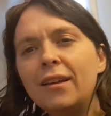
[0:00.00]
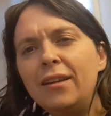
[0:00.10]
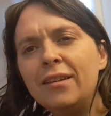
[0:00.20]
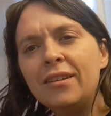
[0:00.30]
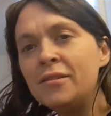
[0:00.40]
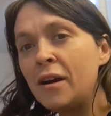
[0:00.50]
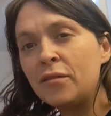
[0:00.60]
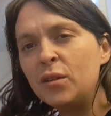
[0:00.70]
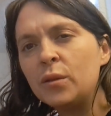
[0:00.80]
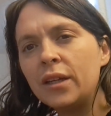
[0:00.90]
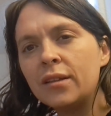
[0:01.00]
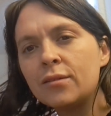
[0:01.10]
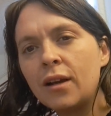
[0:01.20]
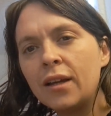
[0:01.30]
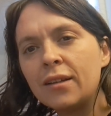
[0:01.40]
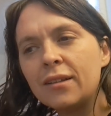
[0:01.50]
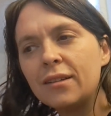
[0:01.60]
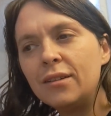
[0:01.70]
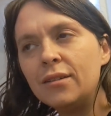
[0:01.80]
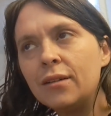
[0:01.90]
you, you have no kids, right?
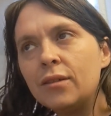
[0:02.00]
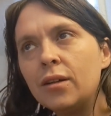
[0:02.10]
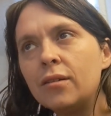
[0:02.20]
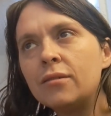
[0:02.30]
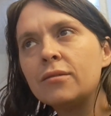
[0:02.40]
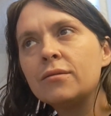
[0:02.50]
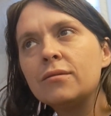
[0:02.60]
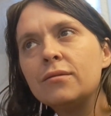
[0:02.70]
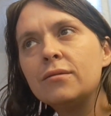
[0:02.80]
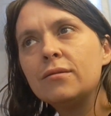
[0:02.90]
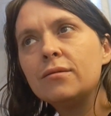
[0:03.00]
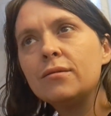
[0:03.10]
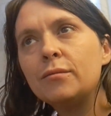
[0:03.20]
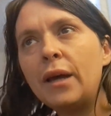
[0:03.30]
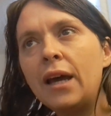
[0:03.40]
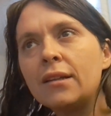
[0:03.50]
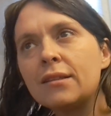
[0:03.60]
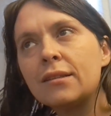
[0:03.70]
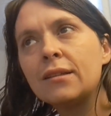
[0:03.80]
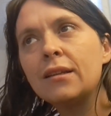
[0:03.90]
You have no
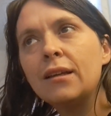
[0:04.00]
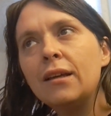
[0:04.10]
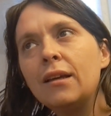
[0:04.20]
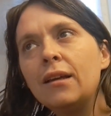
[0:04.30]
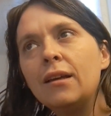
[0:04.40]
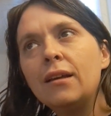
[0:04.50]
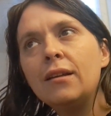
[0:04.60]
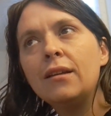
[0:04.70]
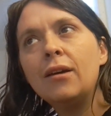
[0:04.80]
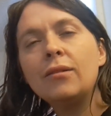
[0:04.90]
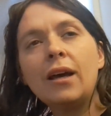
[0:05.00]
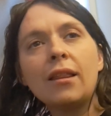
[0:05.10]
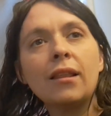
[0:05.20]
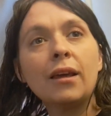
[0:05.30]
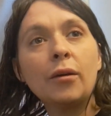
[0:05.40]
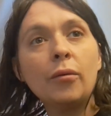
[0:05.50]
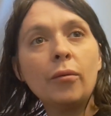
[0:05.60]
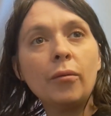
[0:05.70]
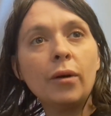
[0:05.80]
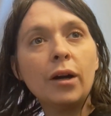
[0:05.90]
pets, no nothing. Like,
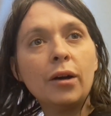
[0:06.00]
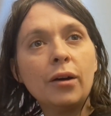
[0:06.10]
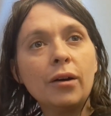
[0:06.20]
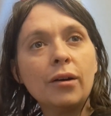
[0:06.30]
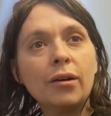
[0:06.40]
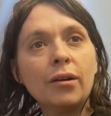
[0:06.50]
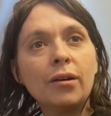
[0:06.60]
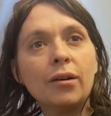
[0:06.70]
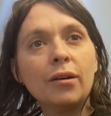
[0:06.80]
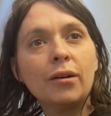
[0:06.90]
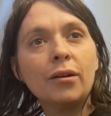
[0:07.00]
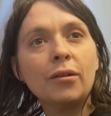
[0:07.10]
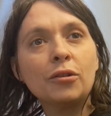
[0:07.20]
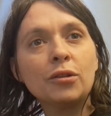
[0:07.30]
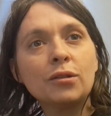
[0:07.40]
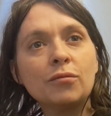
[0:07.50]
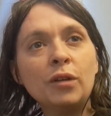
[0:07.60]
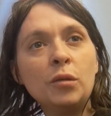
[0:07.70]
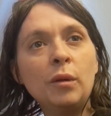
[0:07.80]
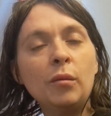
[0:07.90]
wow. Just
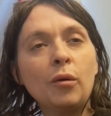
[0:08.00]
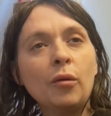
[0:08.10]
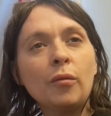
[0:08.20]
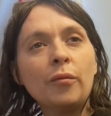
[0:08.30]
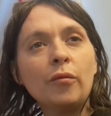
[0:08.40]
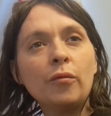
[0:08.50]
rich people.